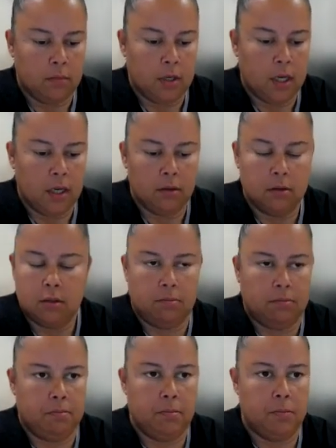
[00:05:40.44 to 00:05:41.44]
and
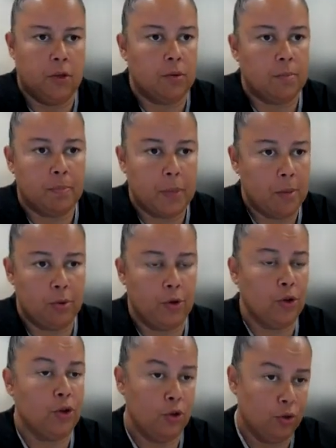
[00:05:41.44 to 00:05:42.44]
people who
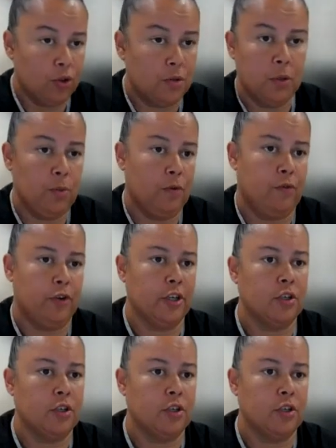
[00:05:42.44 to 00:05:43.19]
use midwifery